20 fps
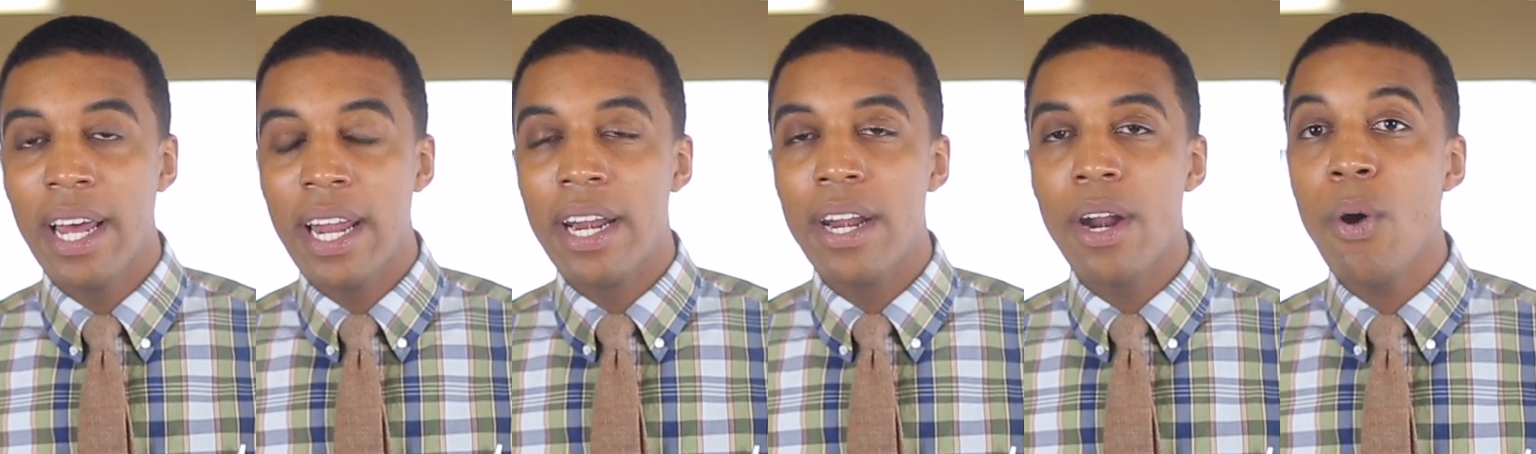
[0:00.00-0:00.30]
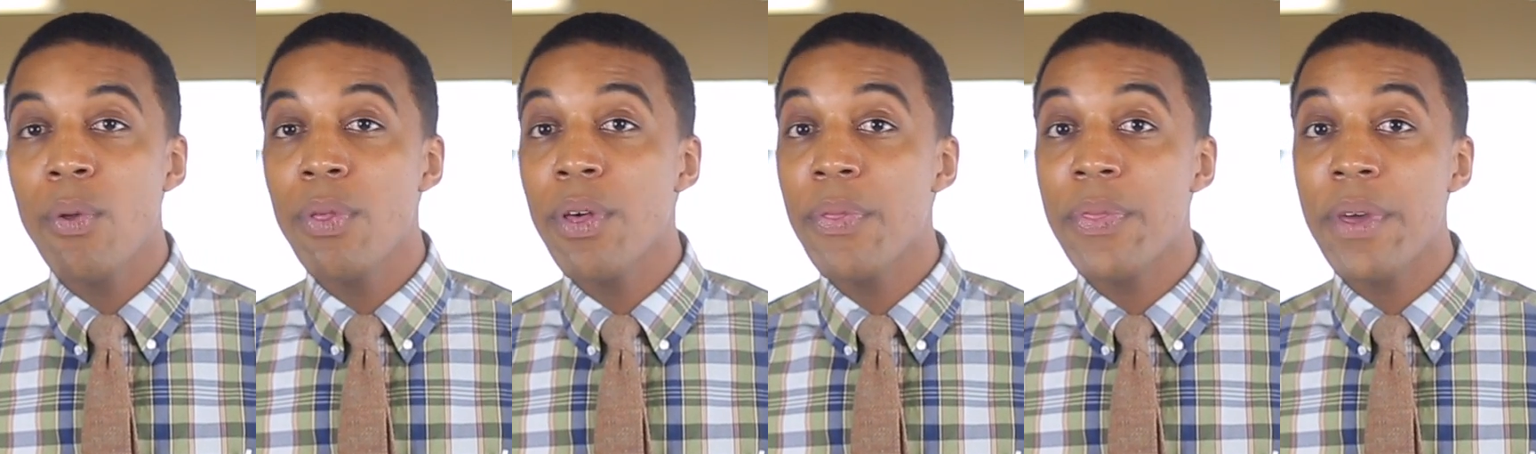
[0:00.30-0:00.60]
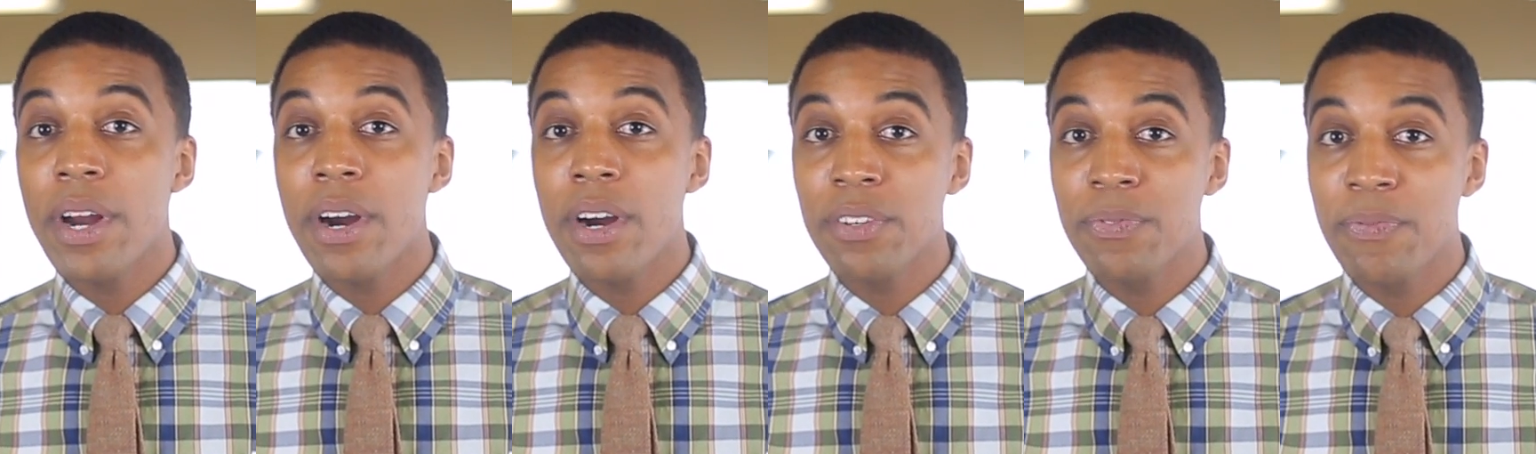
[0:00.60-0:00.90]
know that
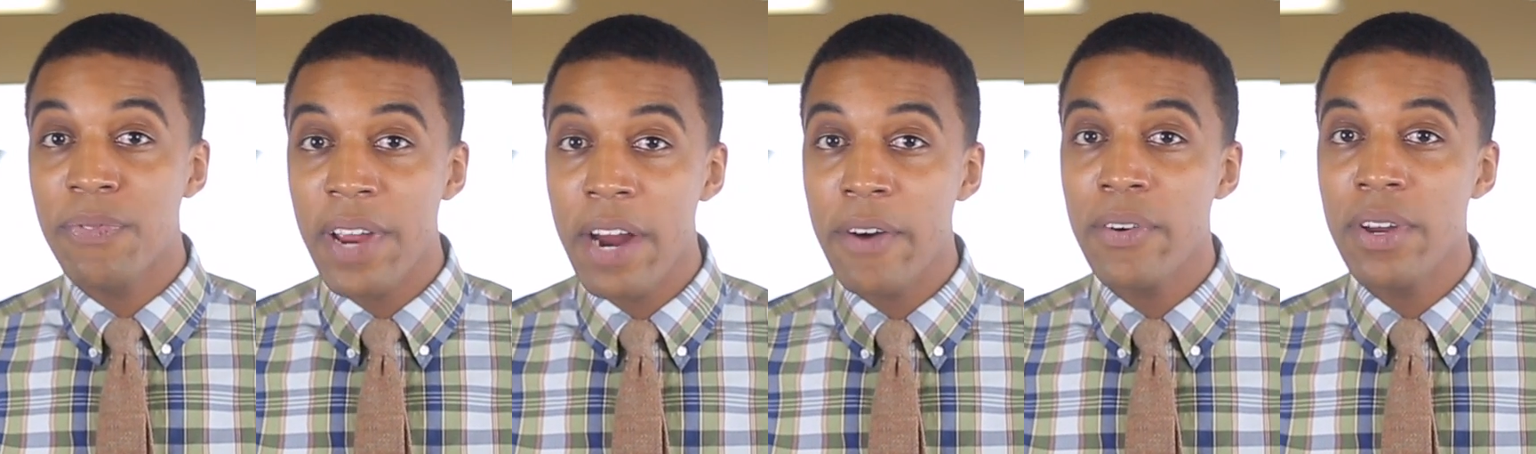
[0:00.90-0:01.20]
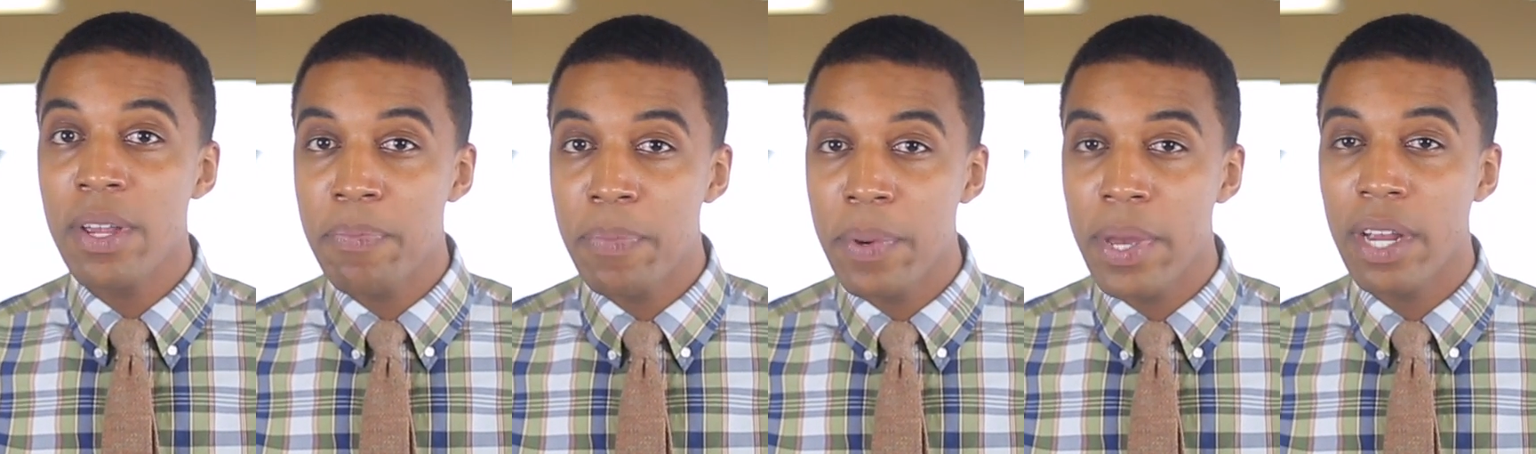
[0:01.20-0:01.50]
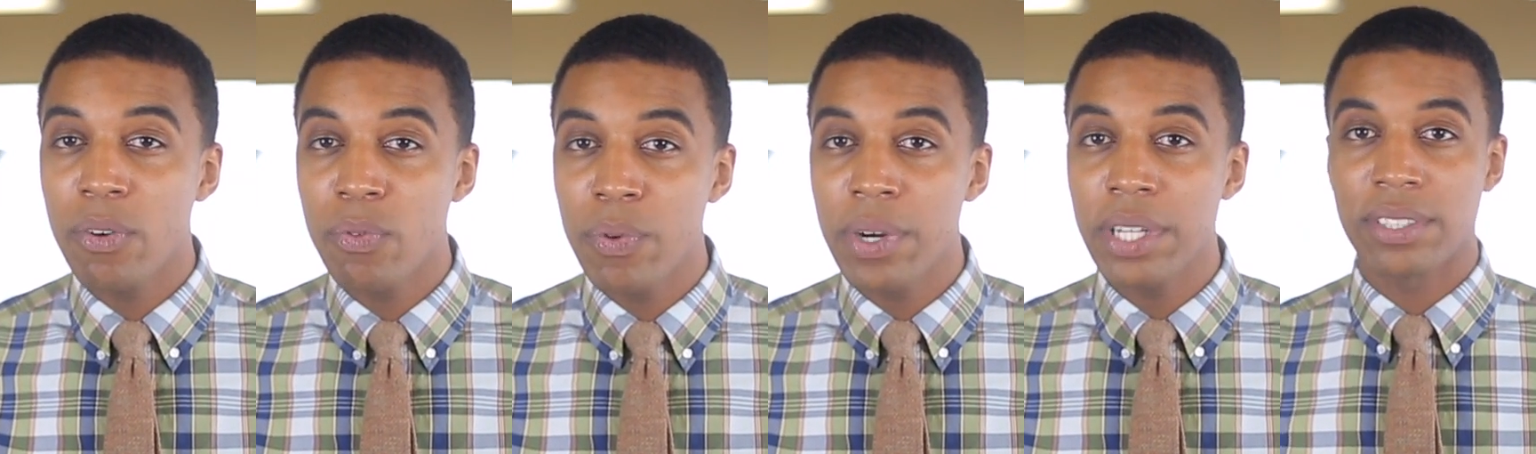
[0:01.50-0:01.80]
there are very
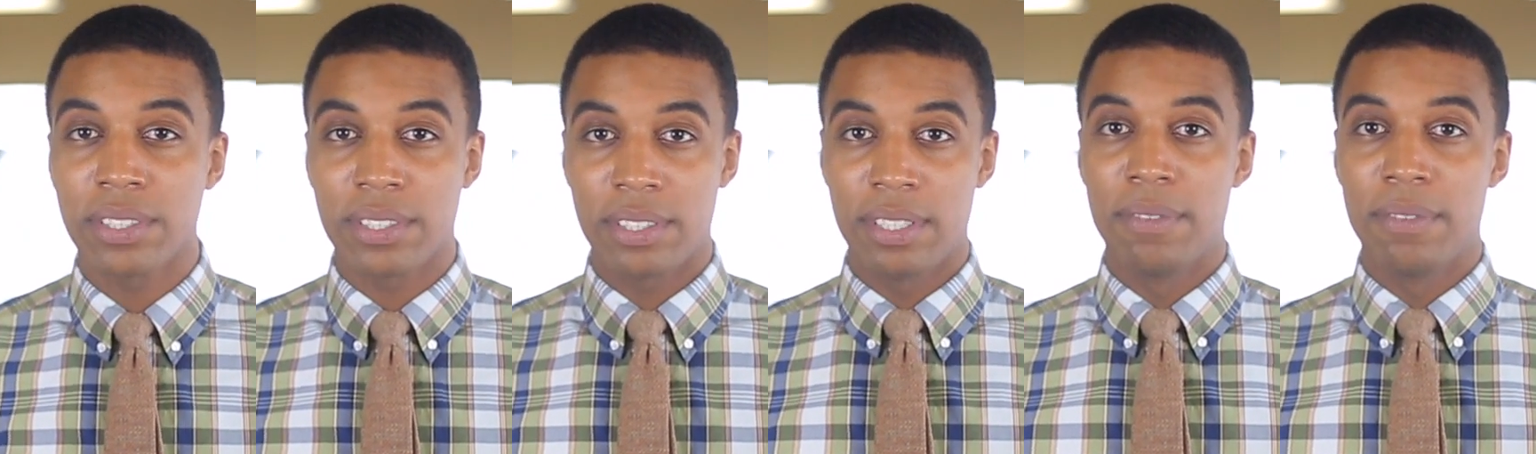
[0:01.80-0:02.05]
big risks